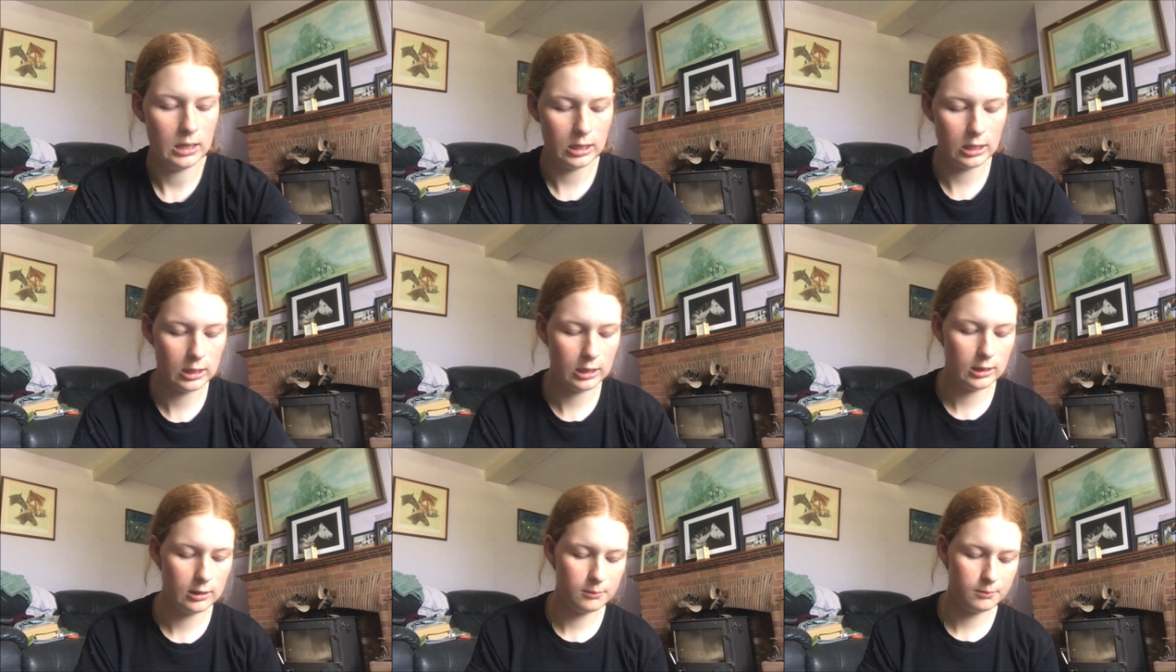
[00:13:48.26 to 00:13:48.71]

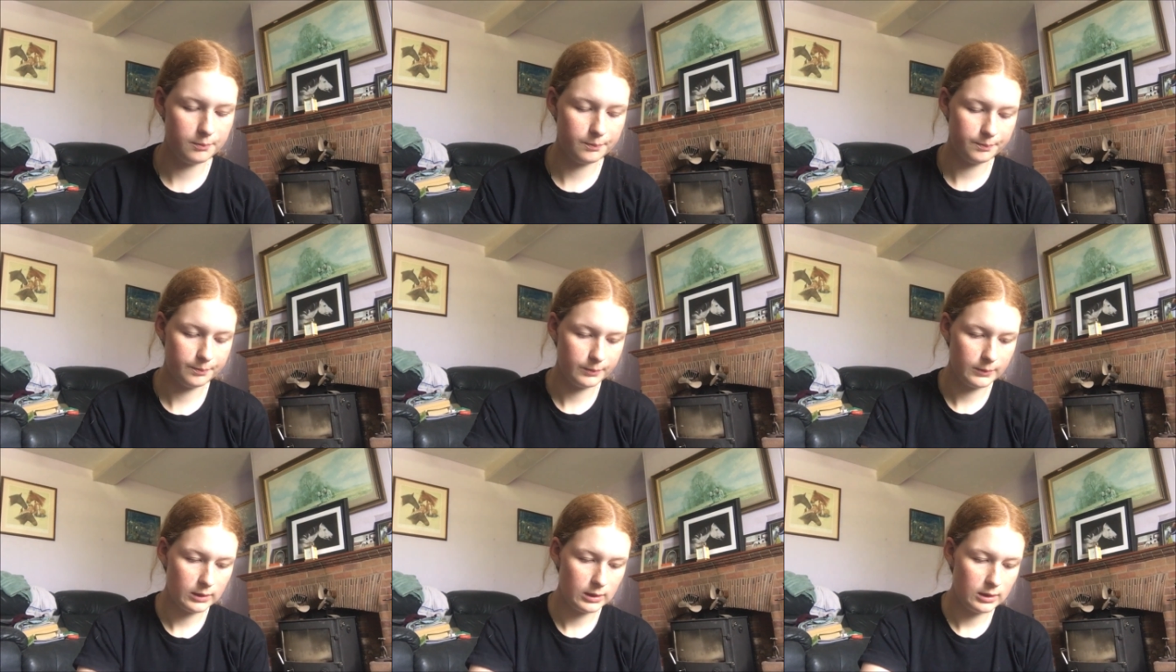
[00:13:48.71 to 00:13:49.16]
um,
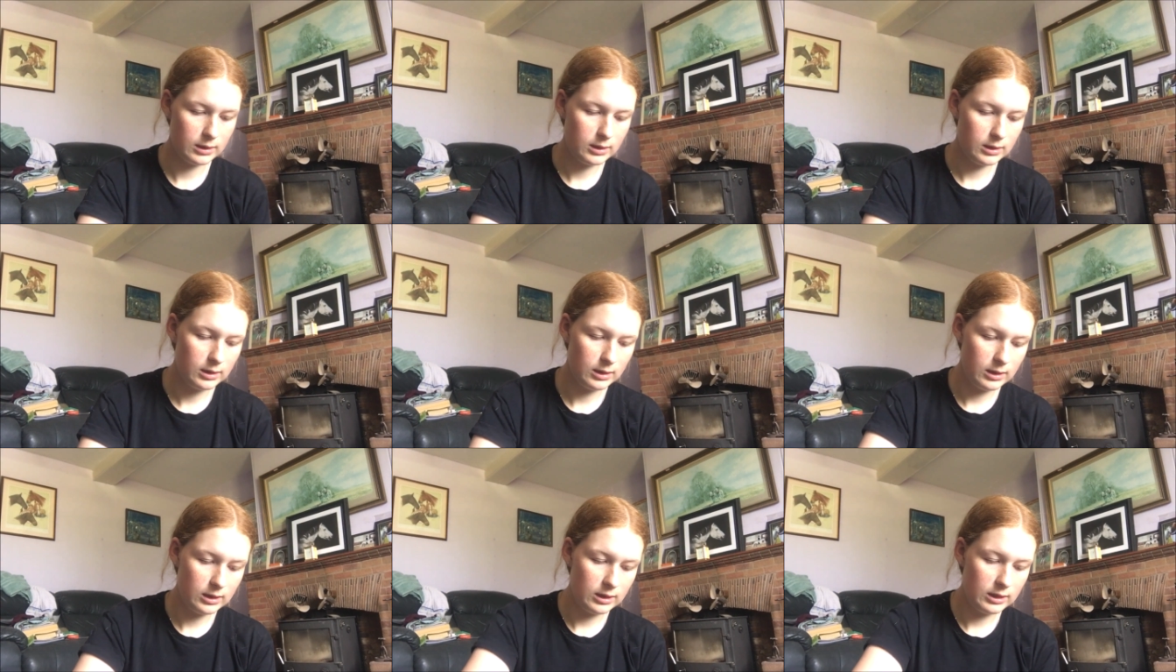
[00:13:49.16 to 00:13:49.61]

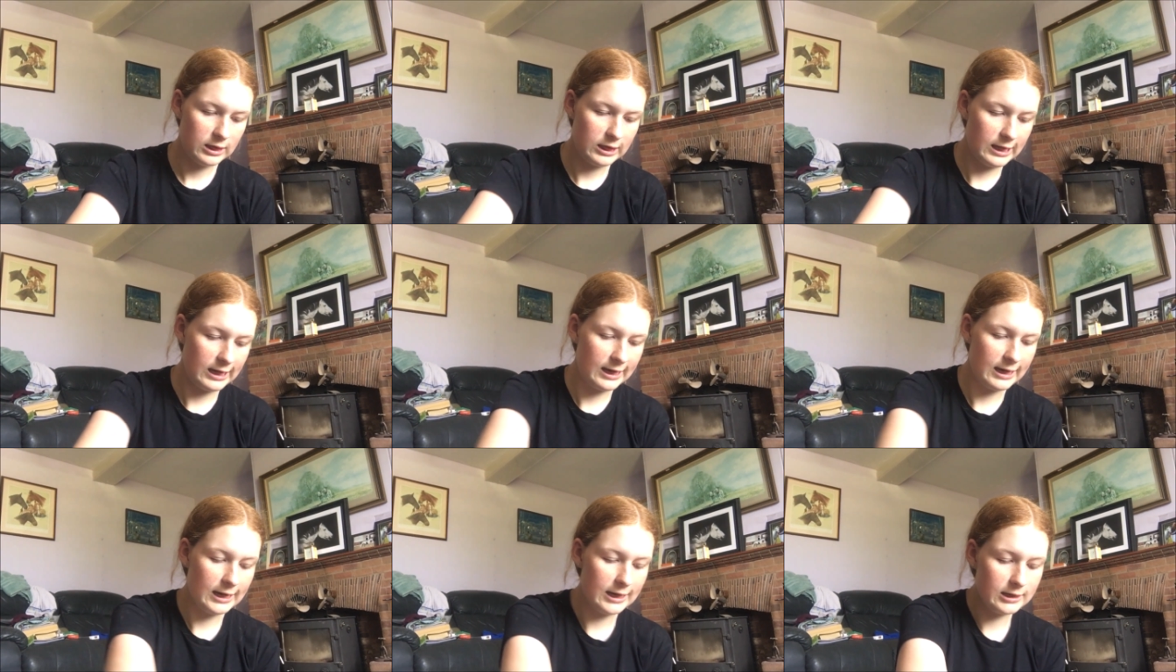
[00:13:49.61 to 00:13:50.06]

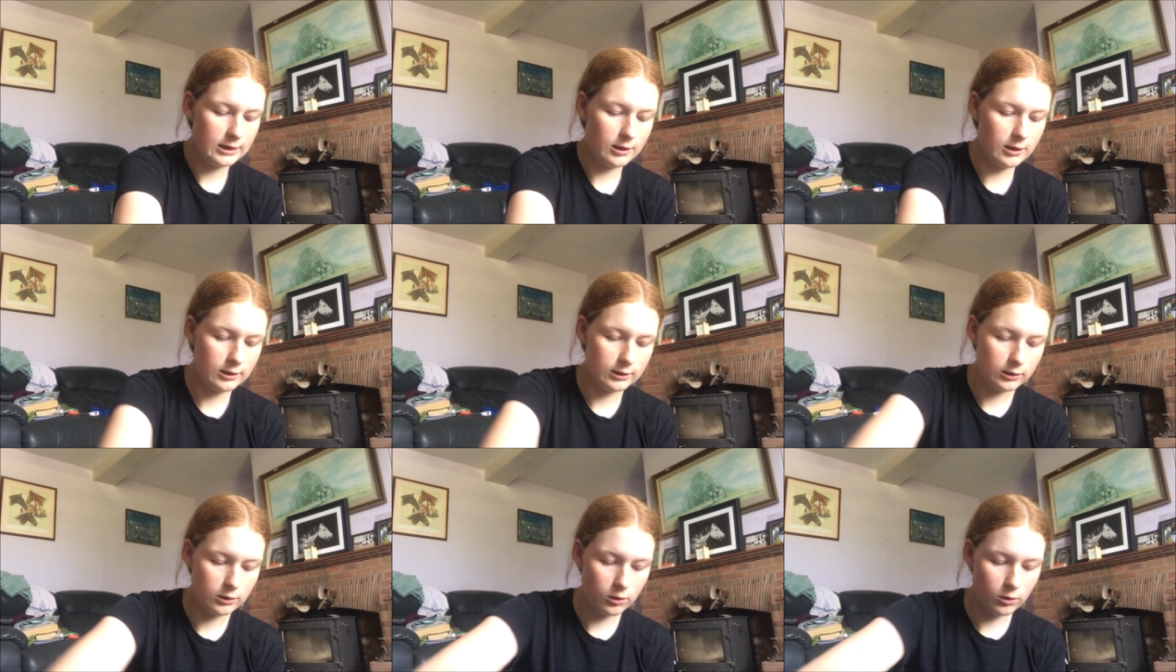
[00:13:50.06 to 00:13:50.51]
then
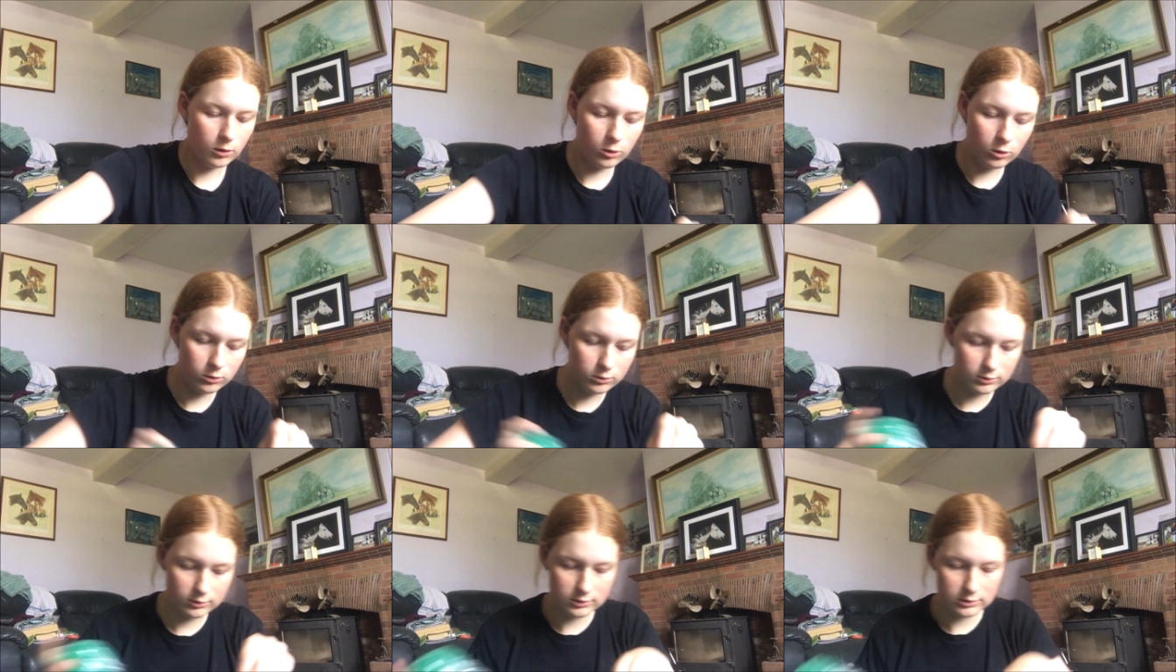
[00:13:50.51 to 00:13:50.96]
I
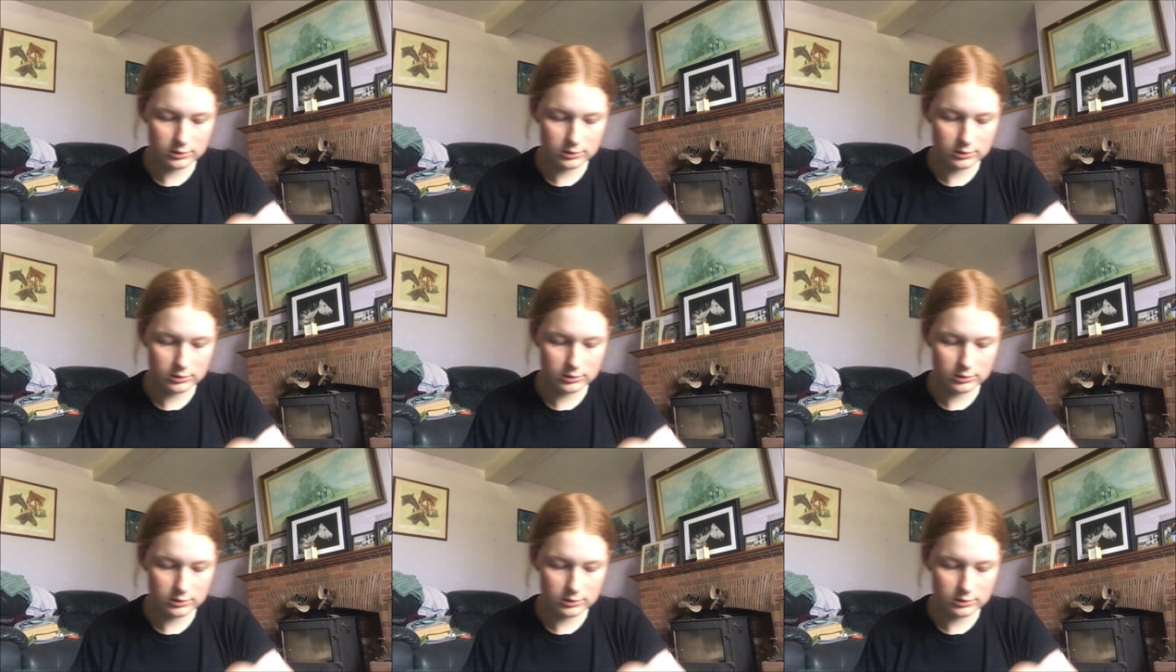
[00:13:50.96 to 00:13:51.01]
got